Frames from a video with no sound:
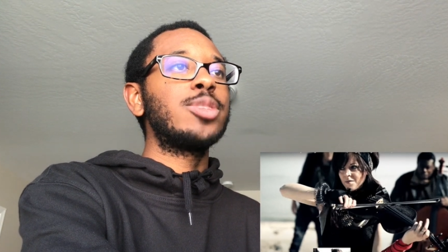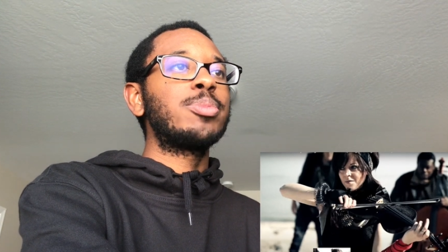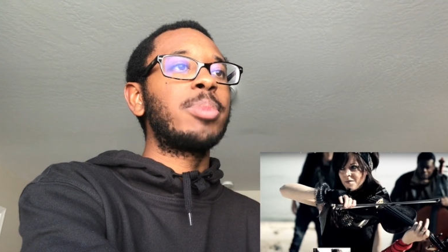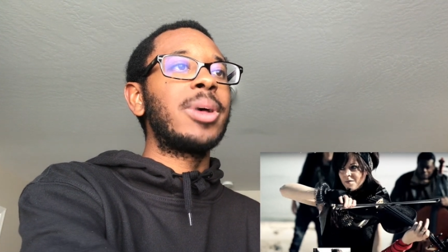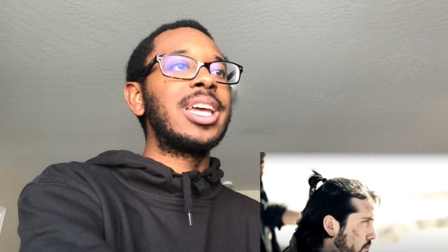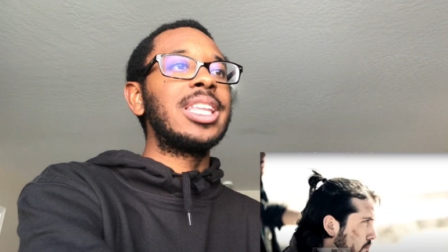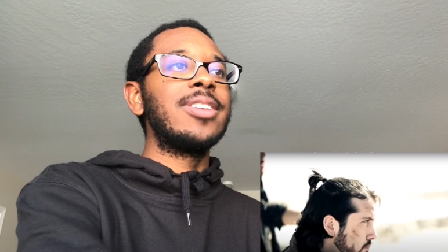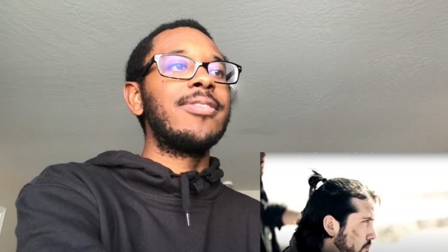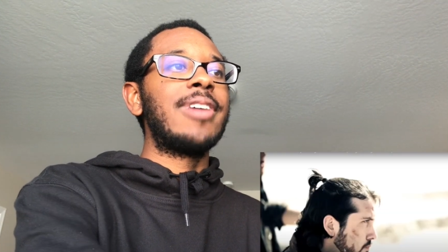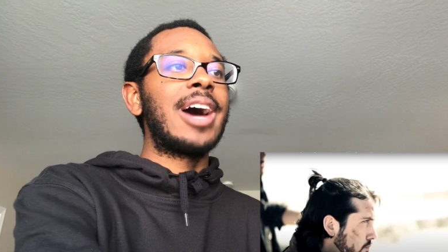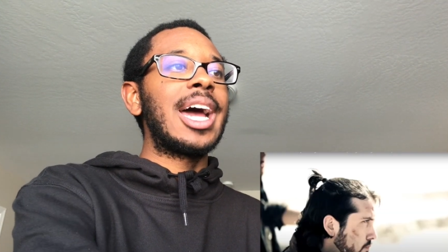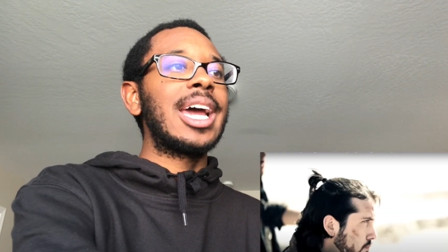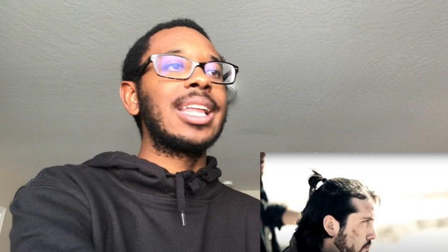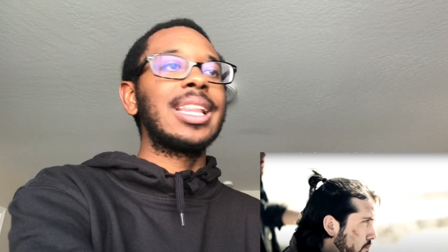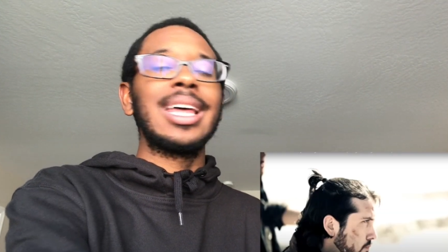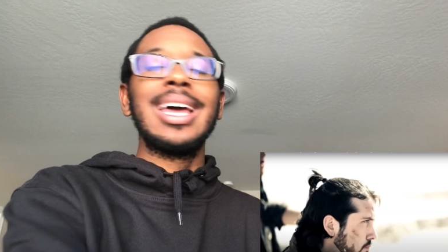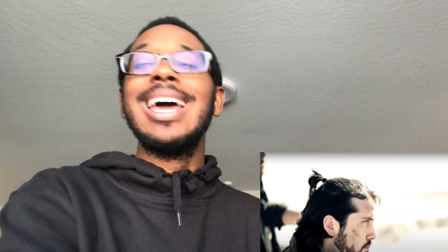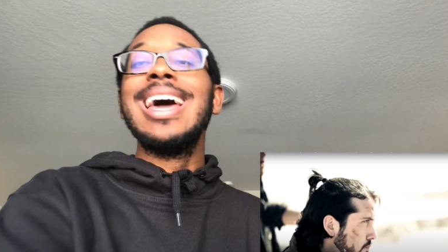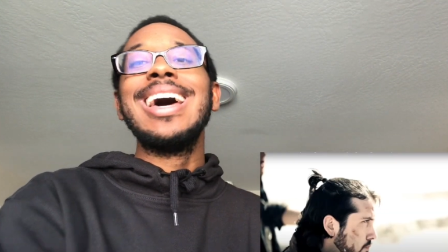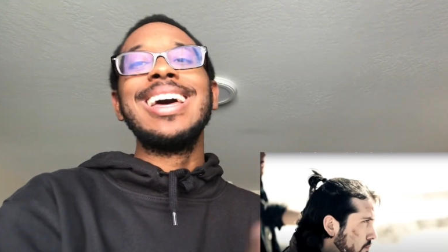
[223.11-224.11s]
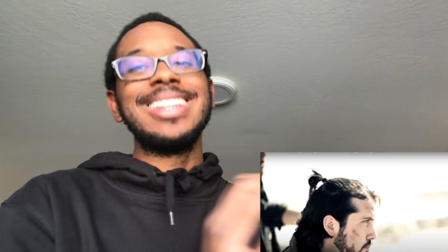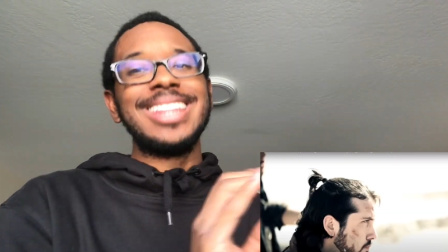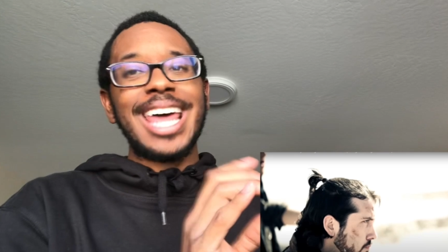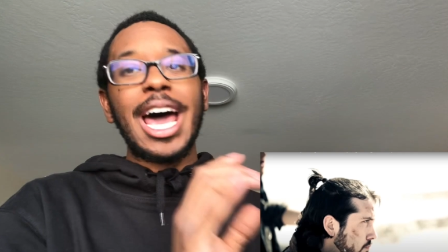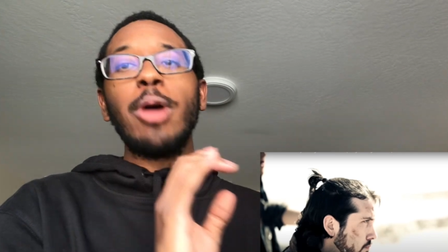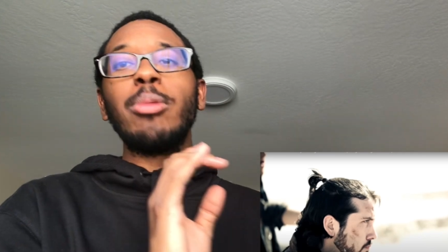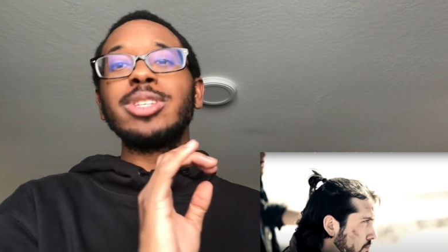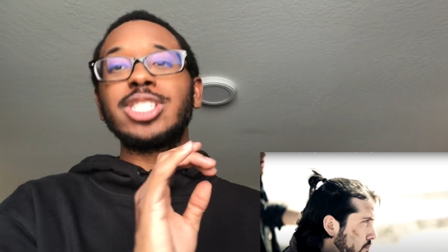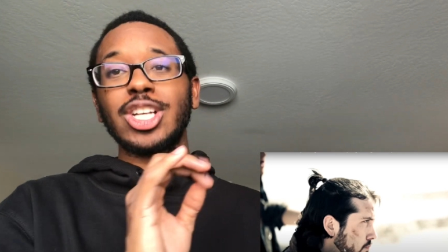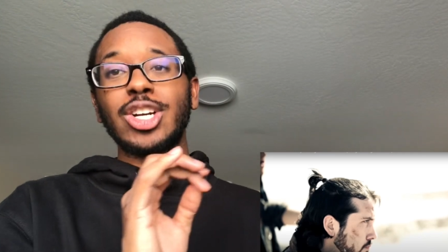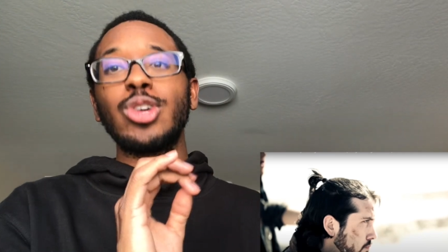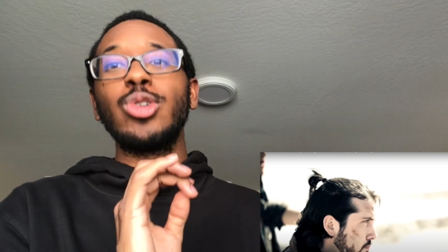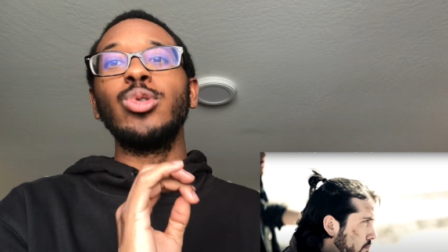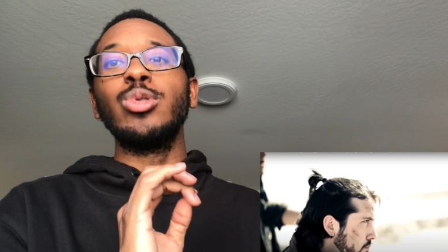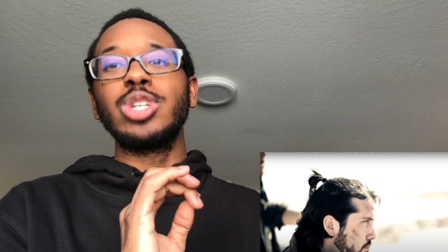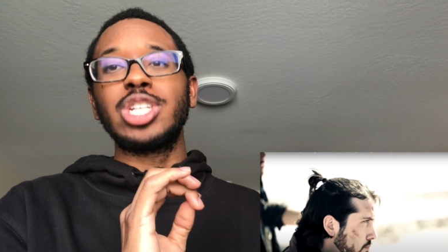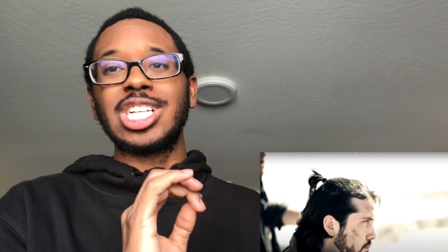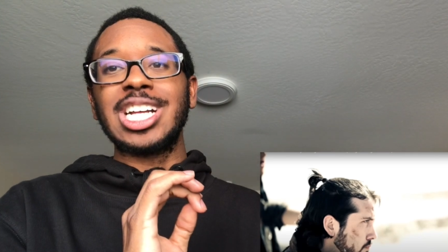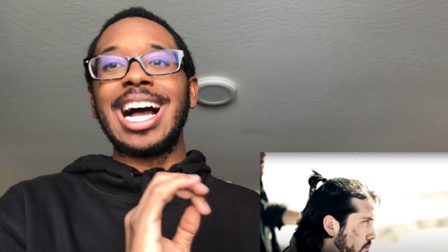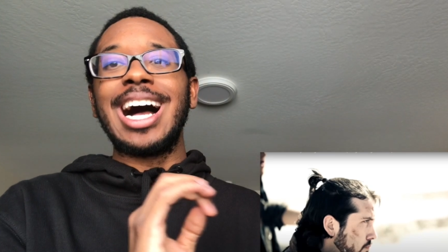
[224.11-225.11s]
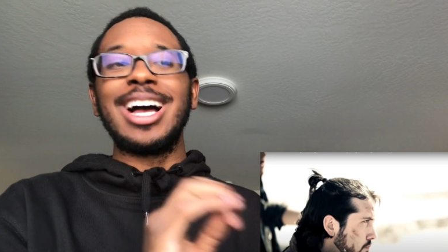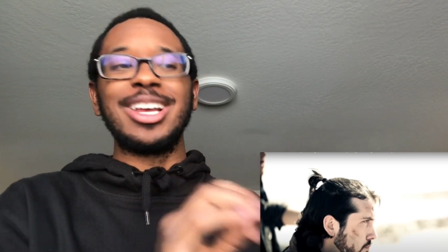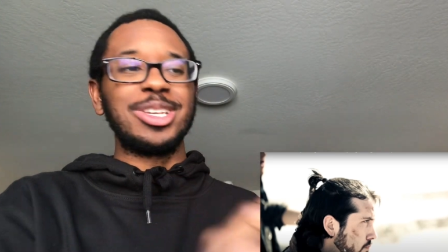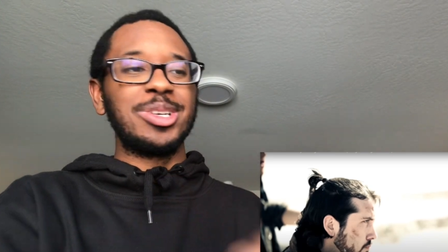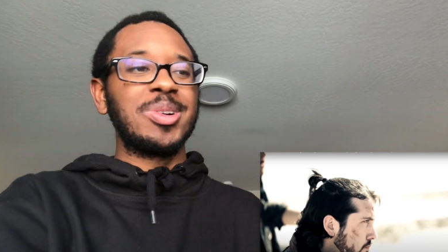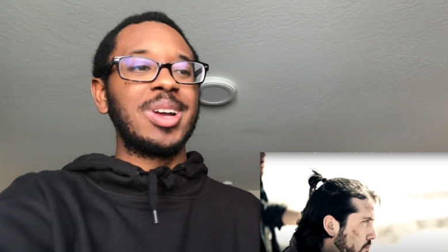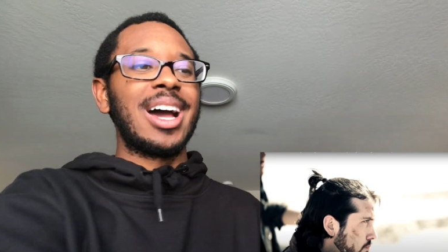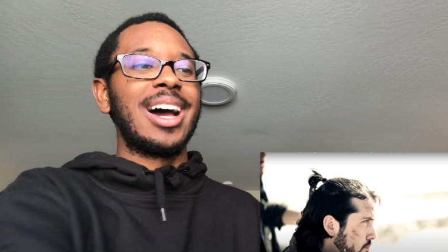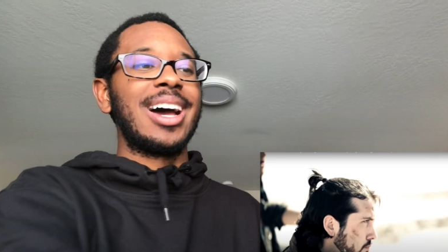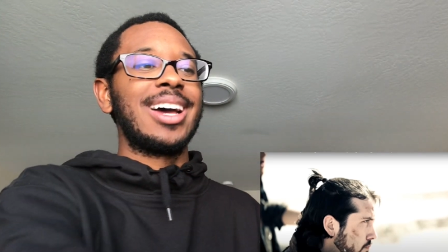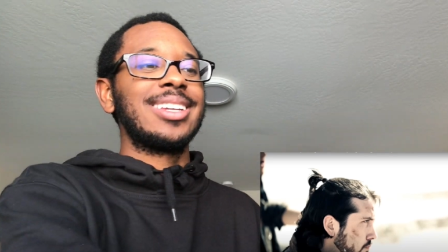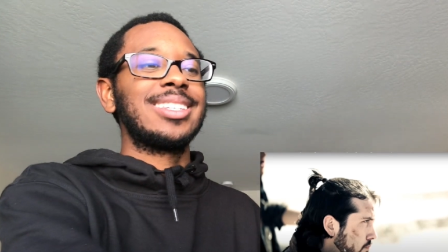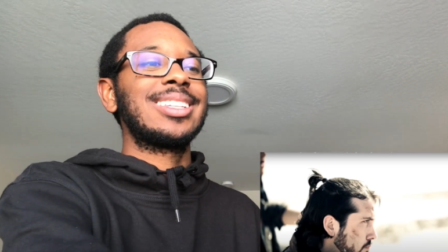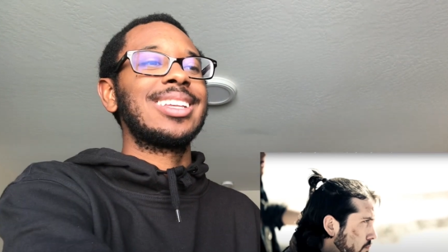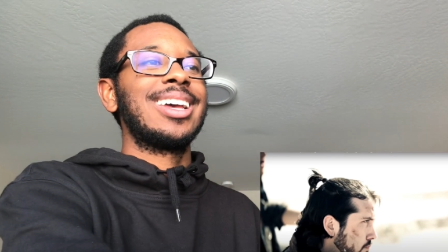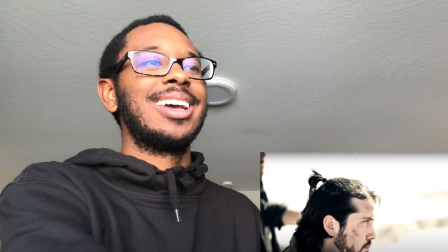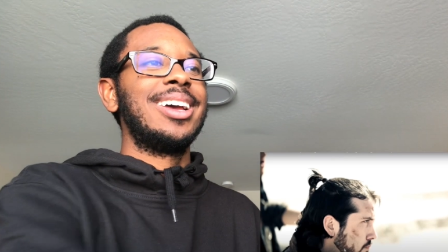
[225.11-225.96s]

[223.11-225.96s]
playing the violin. That was a cool shot, you guys.